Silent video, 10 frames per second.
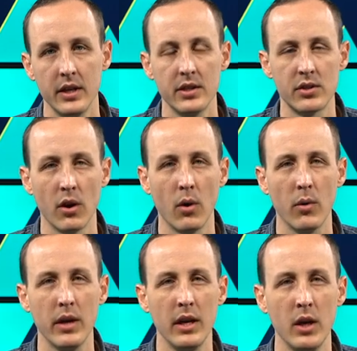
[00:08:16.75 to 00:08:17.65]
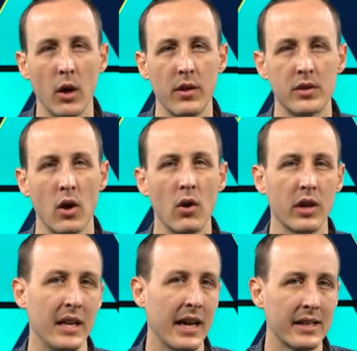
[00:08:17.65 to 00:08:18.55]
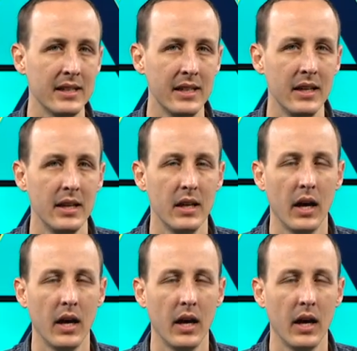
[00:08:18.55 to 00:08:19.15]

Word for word: So, you know, this all connected,